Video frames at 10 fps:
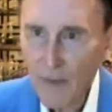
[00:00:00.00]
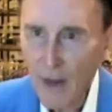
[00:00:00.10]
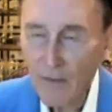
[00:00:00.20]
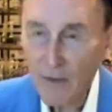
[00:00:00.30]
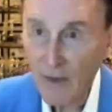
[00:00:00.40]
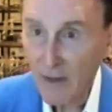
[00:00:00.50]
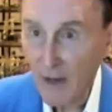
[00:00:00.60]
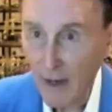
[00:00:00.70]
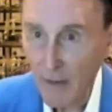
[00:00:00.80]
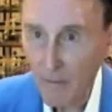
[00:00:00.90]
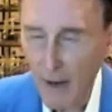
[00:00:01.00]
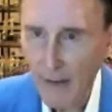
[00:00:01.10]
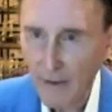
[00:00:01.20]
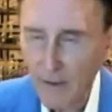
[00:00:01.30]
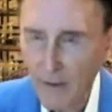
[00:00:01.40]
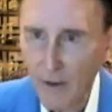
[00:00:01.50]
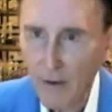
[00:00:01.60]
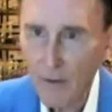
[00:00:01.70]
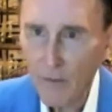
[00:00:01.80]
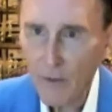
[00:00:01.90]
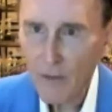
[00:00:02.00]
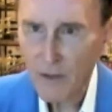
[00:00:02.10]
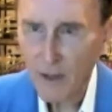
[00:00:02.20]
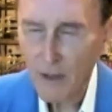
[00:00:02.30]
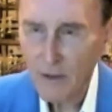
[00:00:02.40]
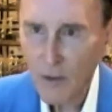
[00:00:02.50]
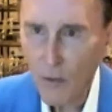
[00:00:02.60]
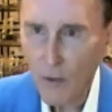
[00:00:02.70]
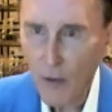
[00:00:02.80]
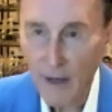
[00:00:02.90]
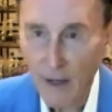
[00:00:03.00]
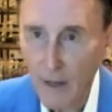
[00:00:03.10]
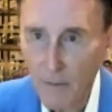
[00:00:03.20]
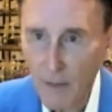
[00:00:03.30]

and then they'd take them back to their restaurants. And a lot of